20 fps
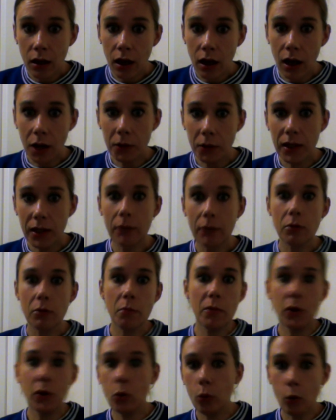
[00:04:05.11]
I would keep the
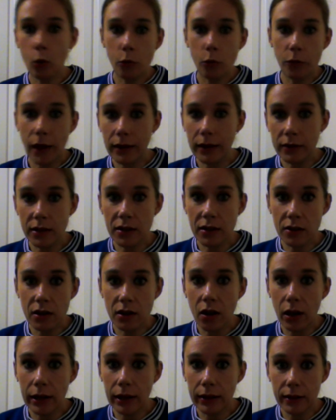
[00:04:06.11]
Millwall fans
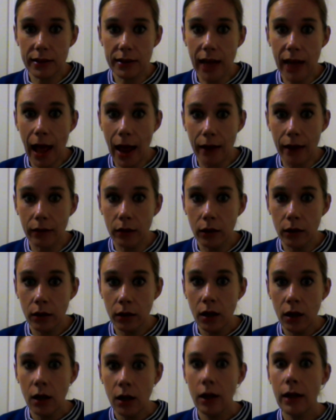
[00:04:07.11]
inside the den
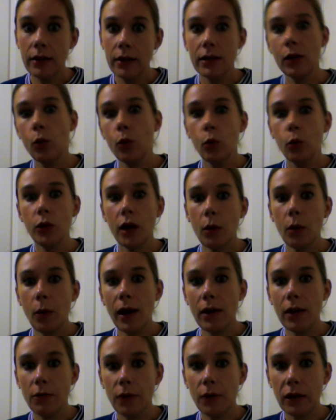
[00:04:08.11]
until all the
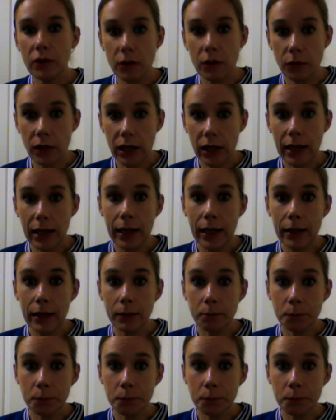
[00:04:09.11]
away fans have cleared.